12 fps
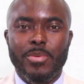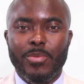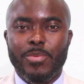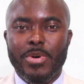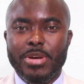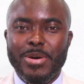
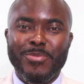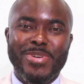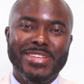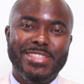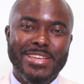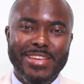Welcome
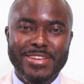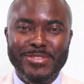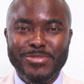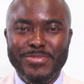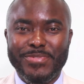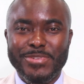once again
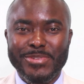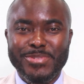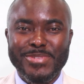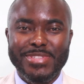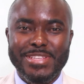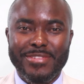to
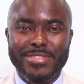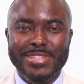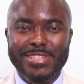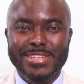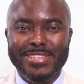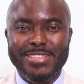Philgood
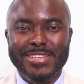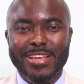Services.